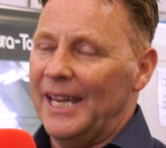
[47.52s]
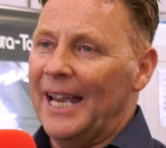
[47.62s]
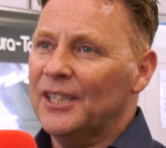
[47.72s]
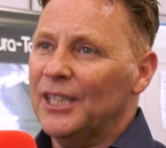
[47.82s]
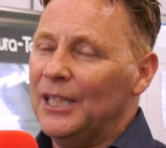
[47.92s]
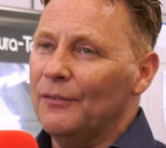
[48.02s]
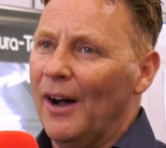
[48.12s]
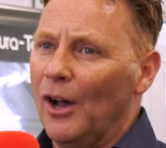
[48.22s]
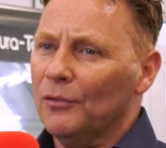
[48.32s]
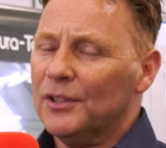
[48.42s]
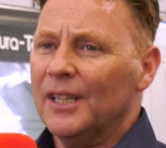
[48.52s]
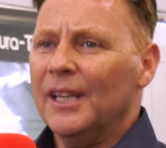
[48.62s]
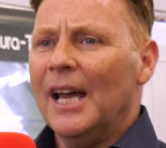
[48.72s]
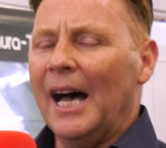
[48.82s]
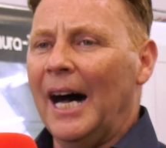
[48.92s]
AICD valves,
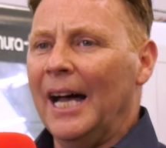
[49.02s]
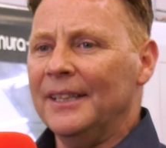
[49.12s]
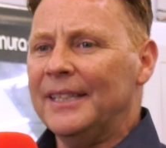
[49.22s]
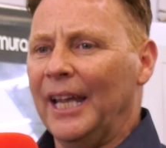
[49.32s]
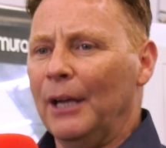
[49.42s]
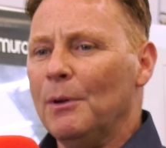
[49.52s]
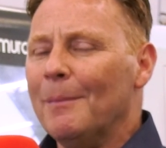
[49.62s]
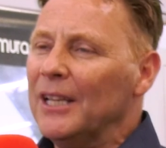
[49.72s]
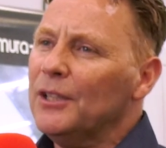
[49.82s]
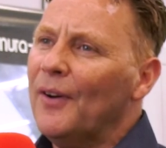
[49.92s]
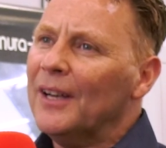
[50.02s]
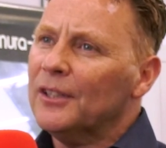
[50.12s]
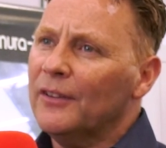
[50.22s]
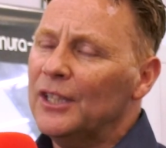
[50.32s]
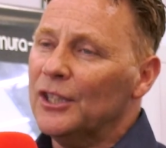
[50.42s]
and uh, we
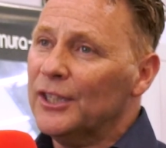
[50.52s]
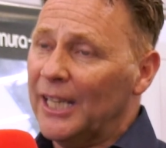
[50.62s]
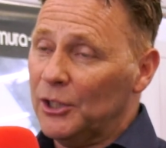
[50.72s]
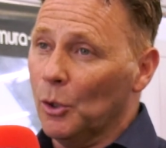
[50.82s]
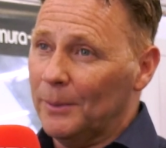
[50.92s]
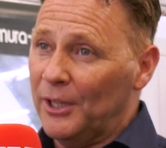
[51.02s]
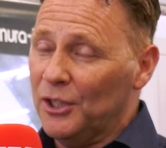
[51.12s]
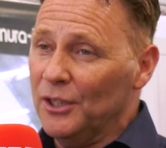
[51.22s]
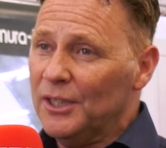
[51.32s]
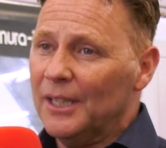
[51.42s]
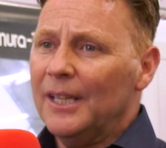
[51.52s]
manufacture these in six operations